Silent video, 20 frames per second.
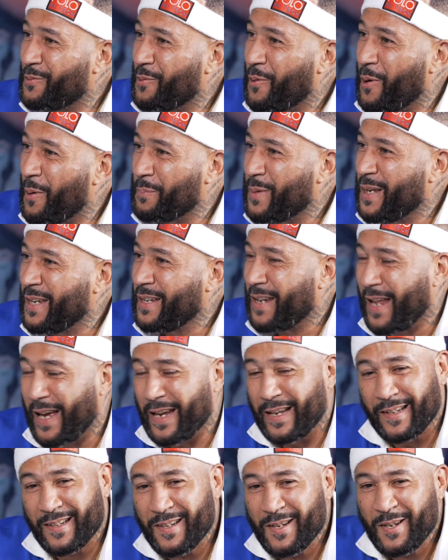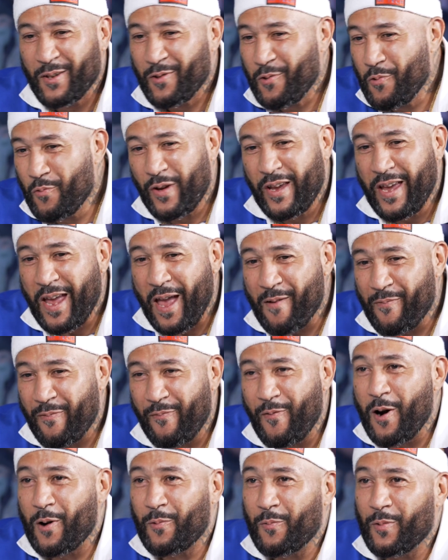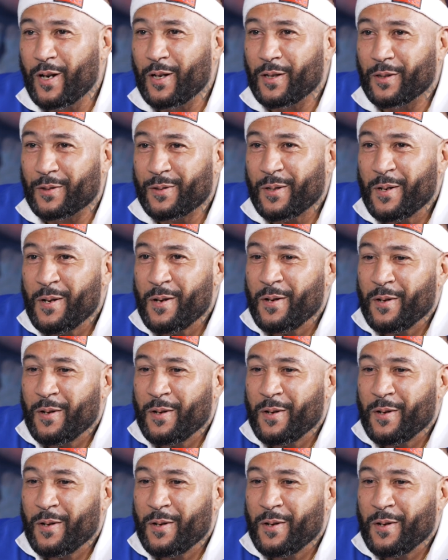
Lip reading: You know what I mean? Like, you can't fuck with us,